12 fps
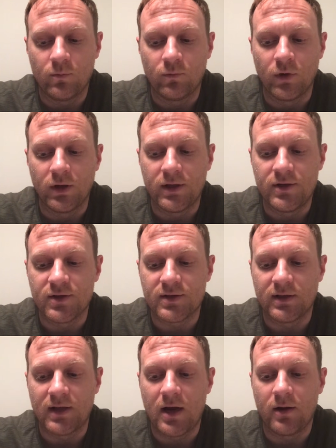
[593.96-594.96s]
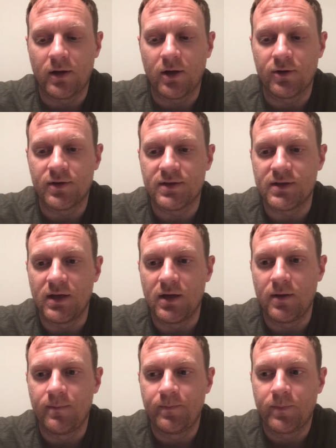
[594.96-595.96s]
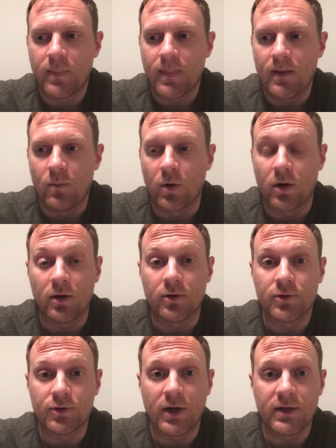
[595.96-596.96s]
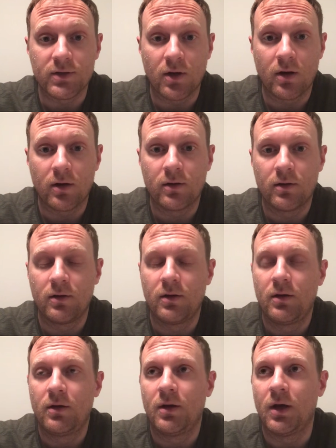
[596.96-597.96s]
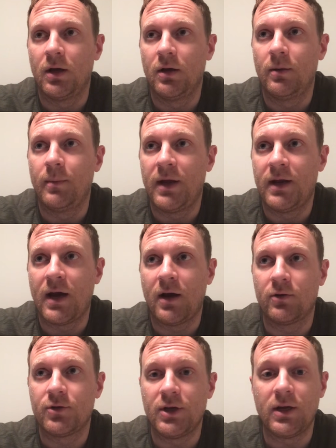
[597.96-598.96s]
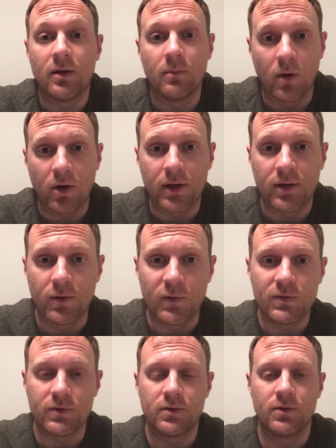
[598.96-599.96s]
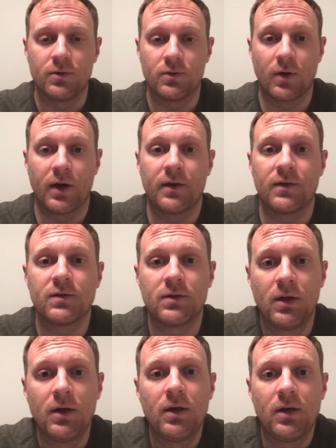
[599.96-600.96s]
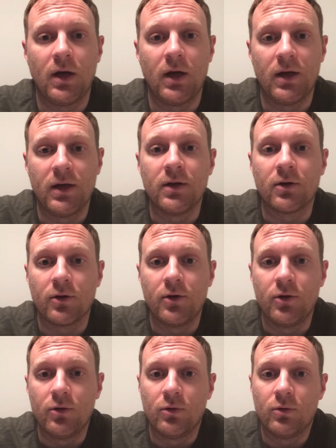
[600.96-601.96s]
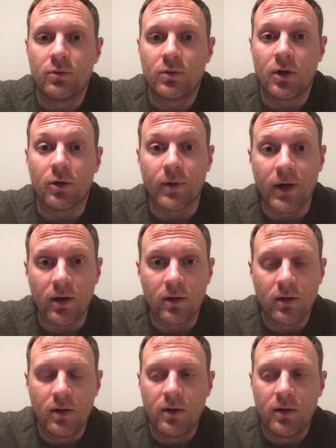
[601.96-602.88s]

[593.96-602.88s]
really just allowing her to see where her strengths are and how she can market those strengths in her new career